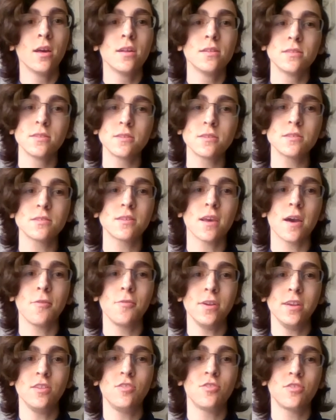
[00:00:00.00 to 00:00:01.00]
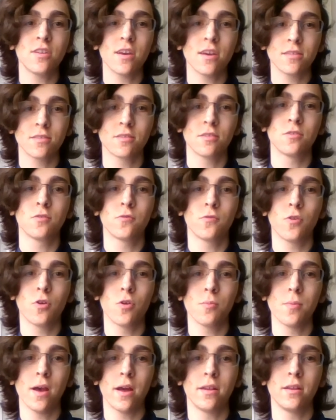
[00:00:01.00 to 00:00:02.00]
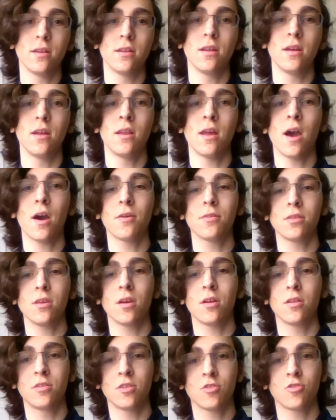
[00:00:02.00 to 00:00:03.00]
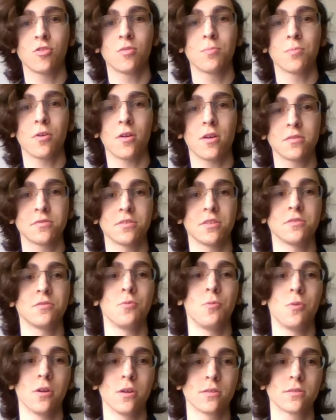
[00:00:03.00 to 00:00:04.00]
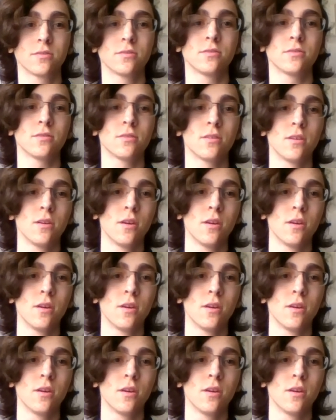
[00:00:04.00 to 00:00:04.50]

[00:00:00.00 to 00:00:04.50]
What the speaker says: This is how each test is formatted and how the audition process works.